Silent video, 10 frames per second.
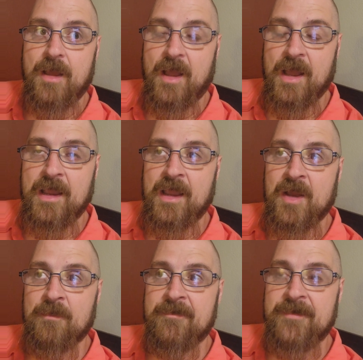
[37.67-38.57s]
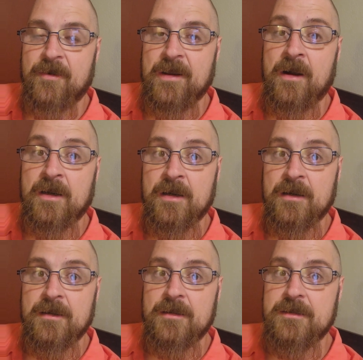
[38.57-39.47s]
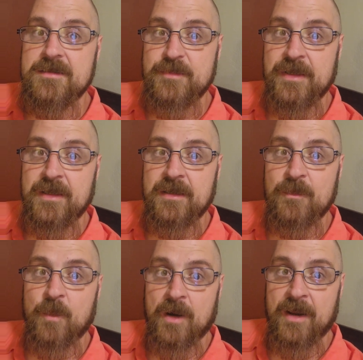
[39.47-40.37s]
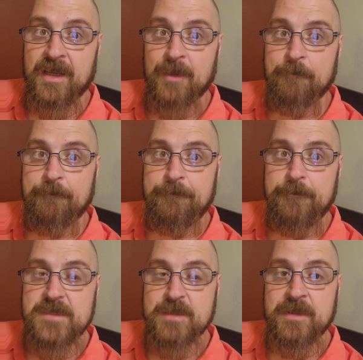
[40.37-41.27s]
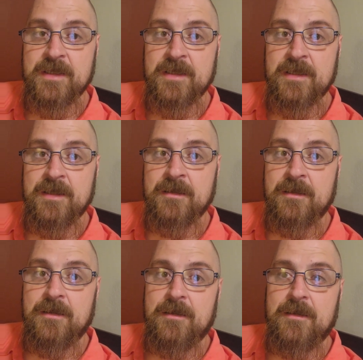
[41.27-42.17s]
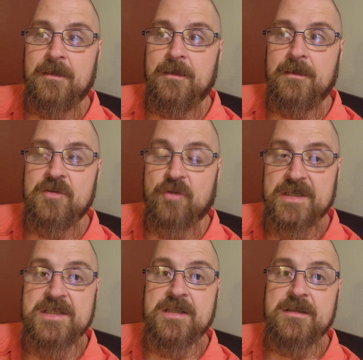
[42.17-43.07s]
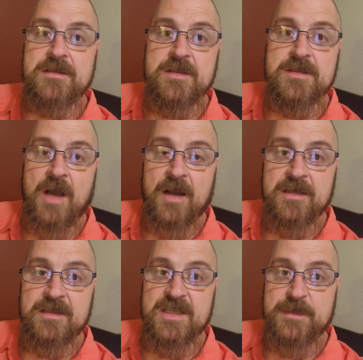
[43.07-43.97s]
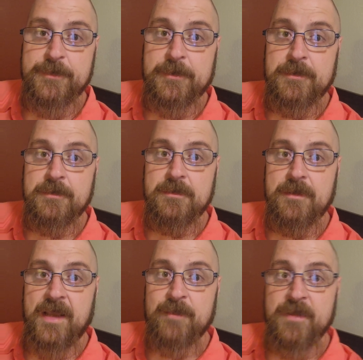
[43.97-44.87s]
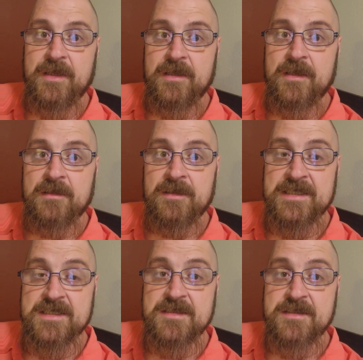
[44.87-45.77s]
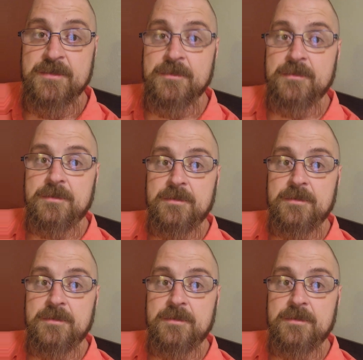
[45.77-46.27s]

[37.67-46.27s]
I am very honored to be where I am, to be trusted to talk to these people and be listened to.